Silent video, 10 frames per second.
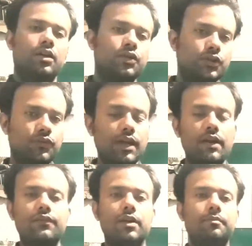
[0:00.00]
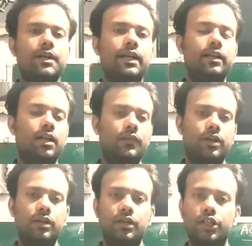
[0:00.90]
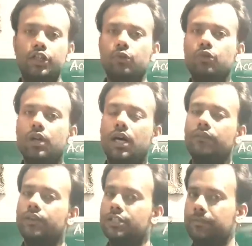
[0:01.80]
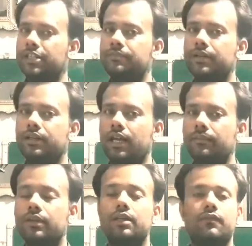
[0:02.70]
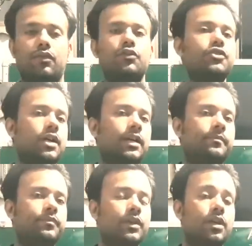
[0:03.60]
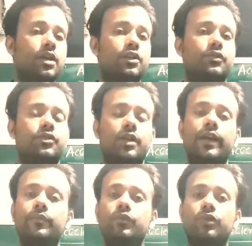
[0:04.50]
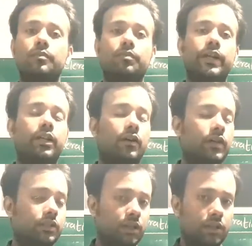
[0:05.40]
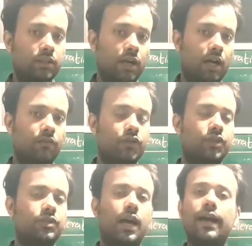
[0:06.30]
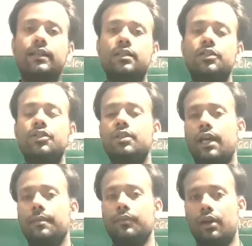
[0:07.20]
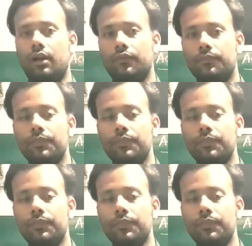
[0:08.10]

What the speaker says: So we have completed our two graph, displacement time and velocity time. So it's time to complete our third graph, which is acceleration time graph.